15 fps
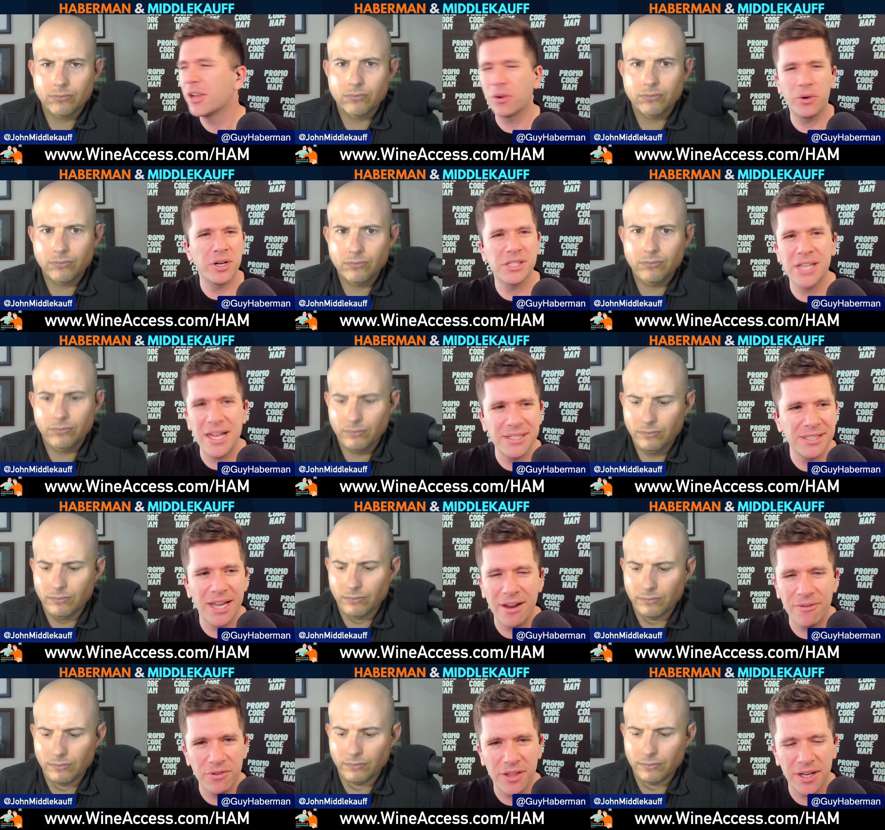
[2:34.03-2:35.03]
Speaker 1: criticizing
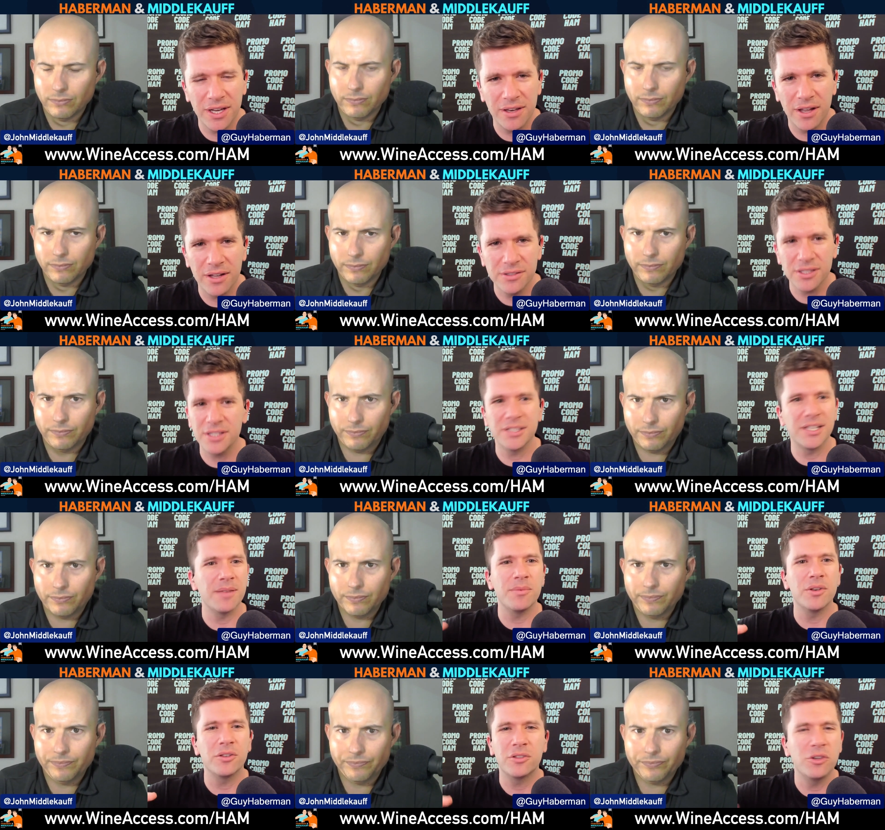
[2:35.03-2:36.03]
everything he does because they've
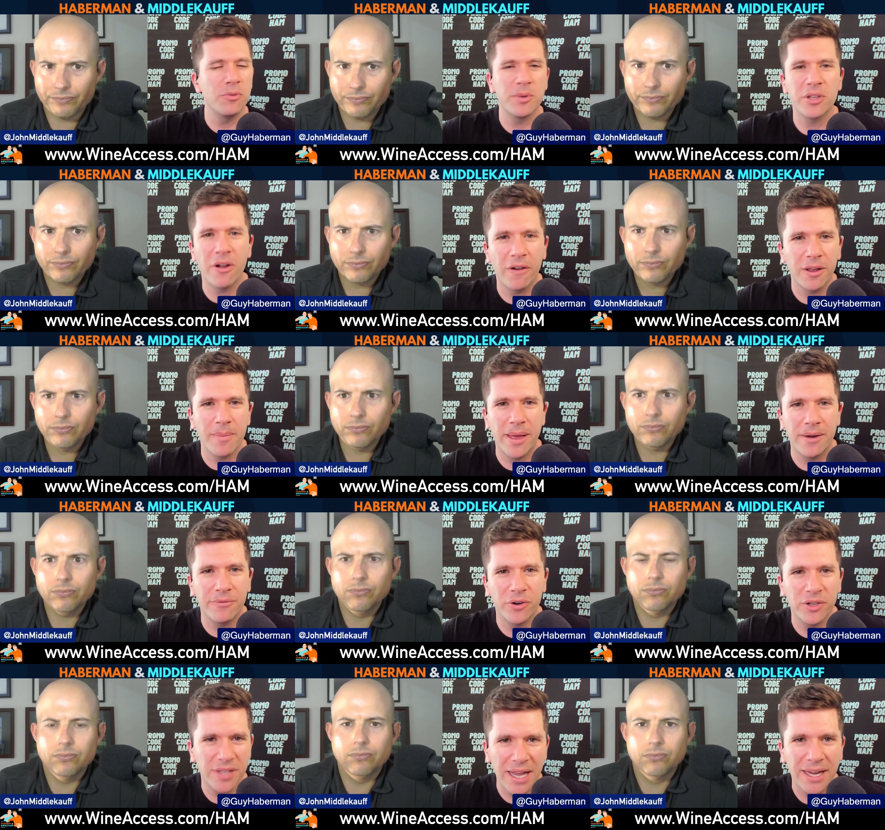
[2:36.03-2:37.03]
been you've been talking about him for
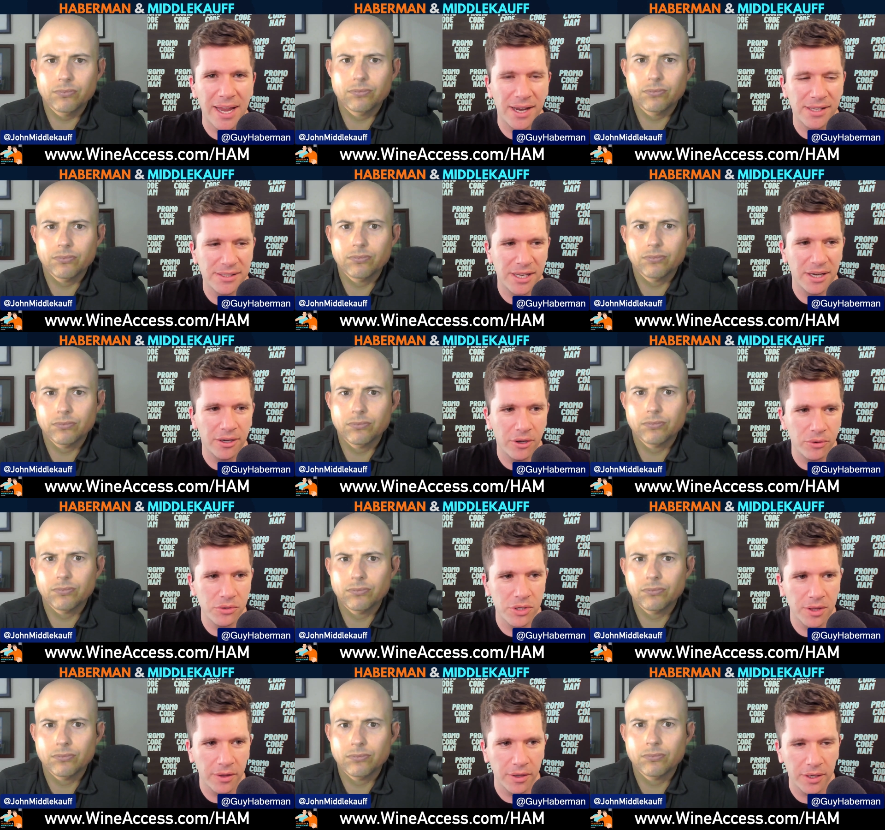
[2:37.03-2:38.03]
a decade as a head coach
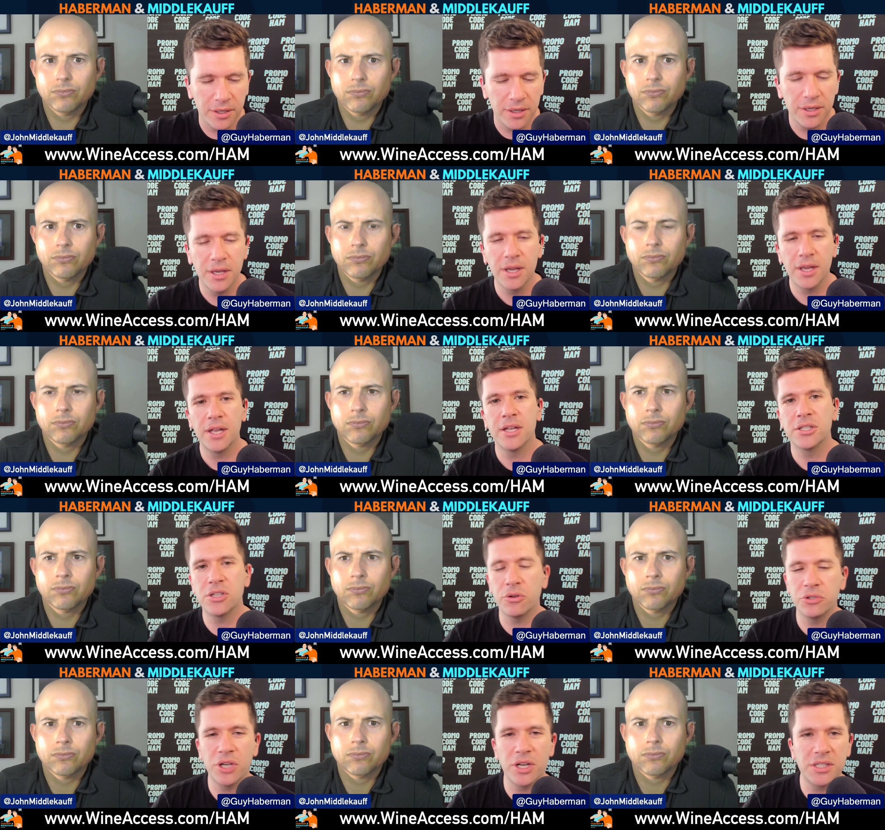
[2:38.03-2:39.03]
in the league.
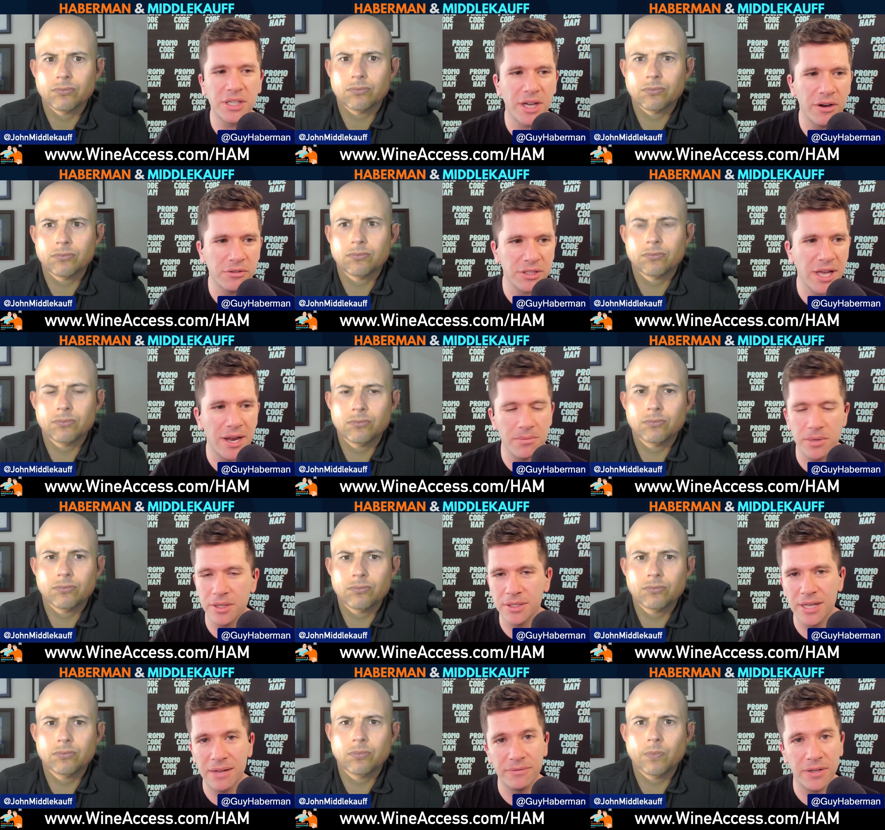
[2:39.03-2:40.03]
So Jason Garrett's got to be in the
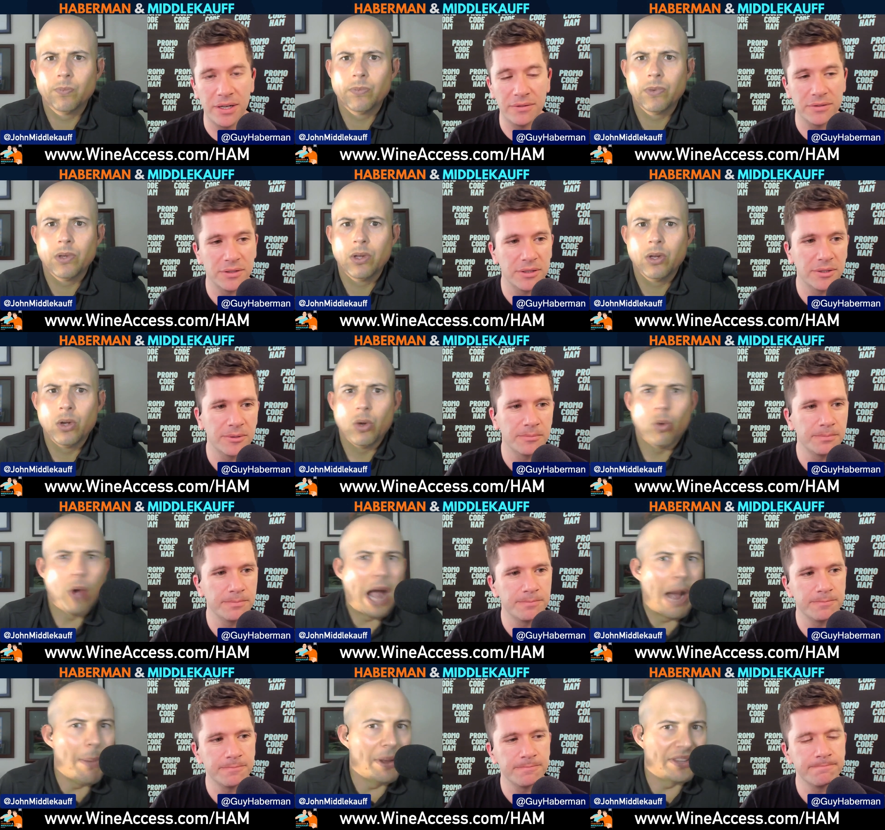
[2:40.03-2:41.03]
top
Speaker 2: five
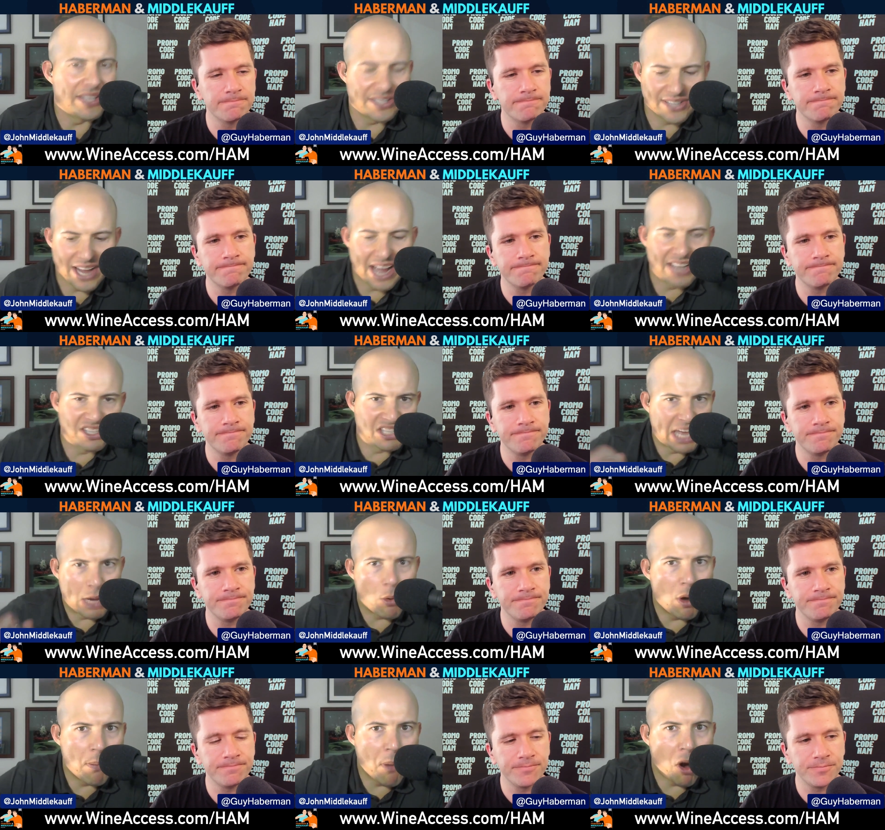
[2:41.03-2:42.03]
how about this guy?
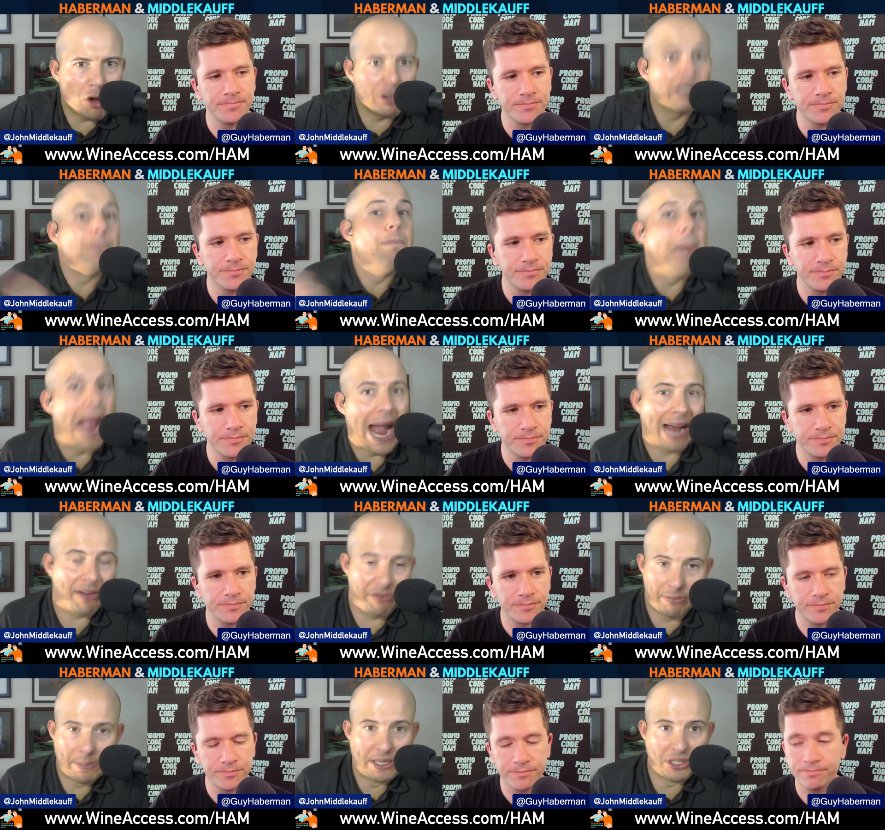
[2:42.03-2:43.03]
Saquon Barkley back
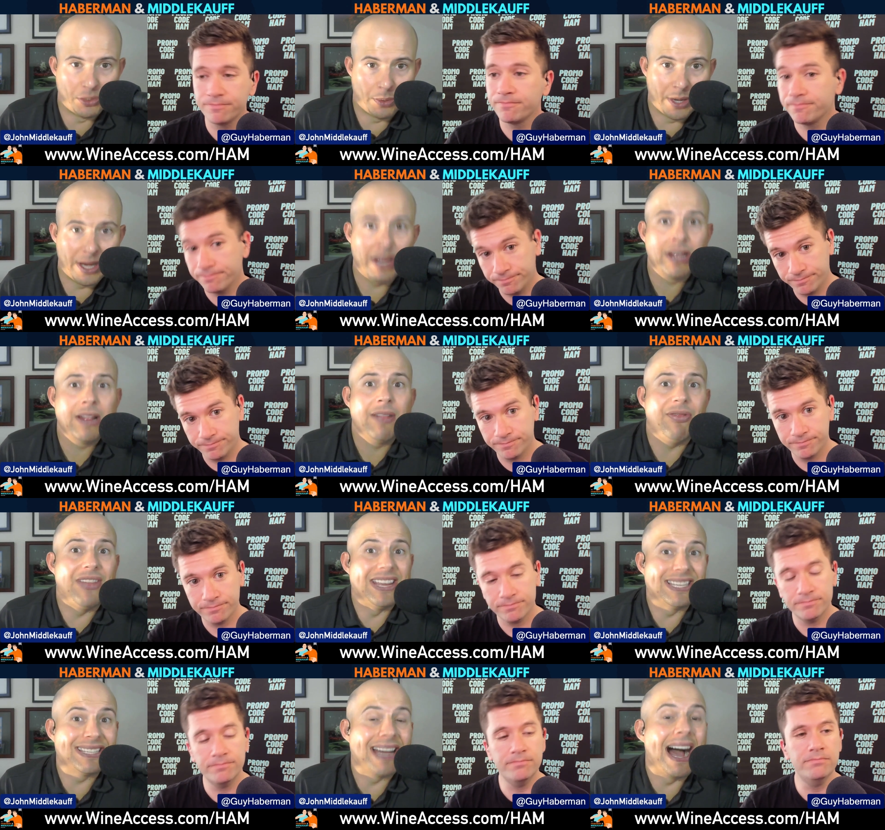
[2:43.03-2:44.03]
from injury. They
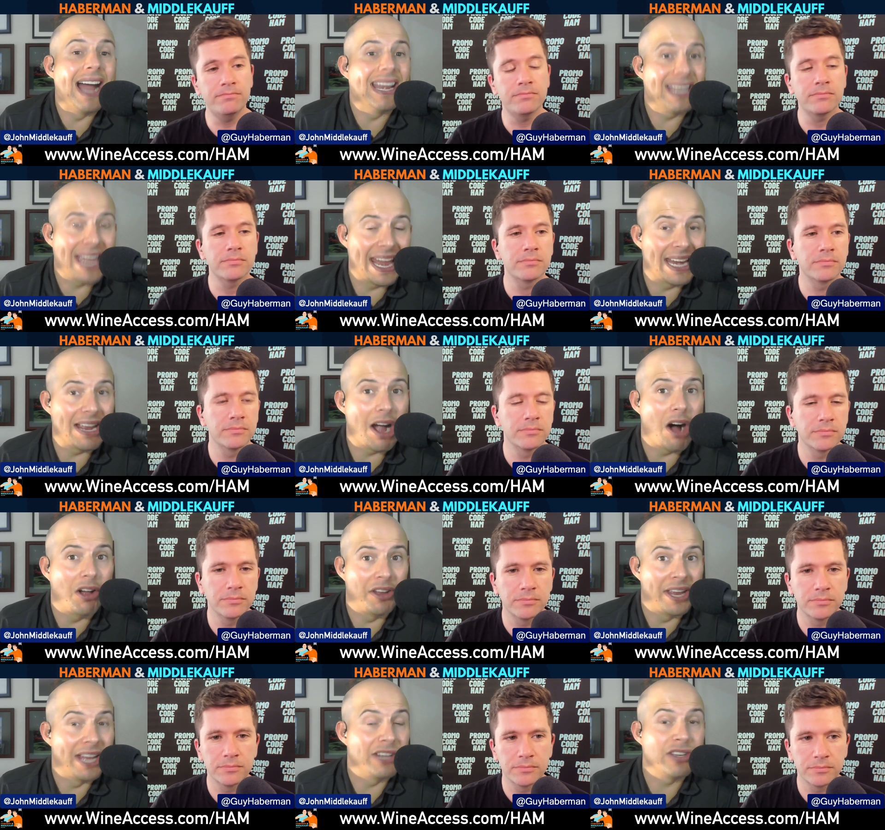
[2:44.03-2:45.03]
signed Kenny
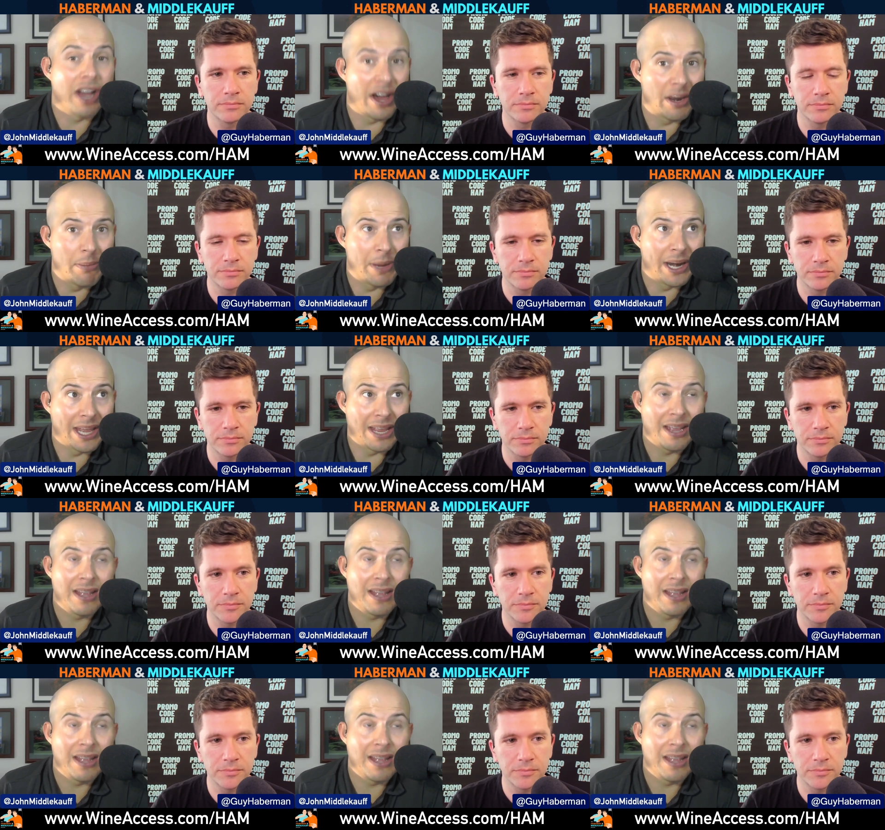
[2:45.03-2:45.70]
Golladay, ton of money.